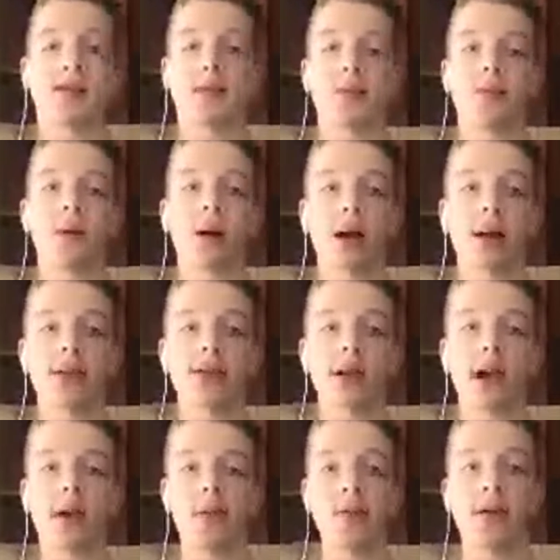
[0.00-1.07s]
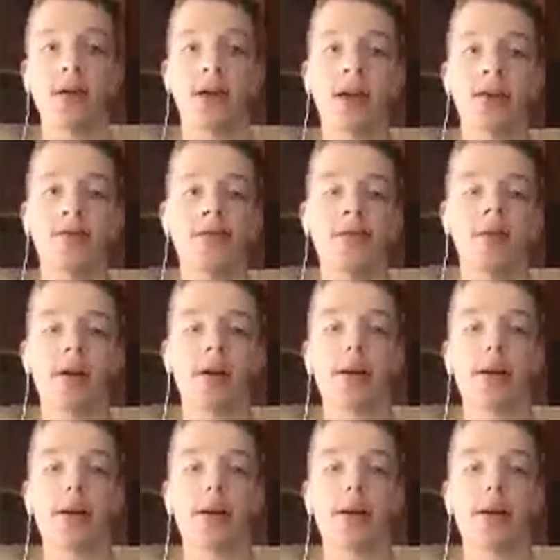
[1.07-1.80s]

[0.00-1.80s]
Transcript: a broad topic as far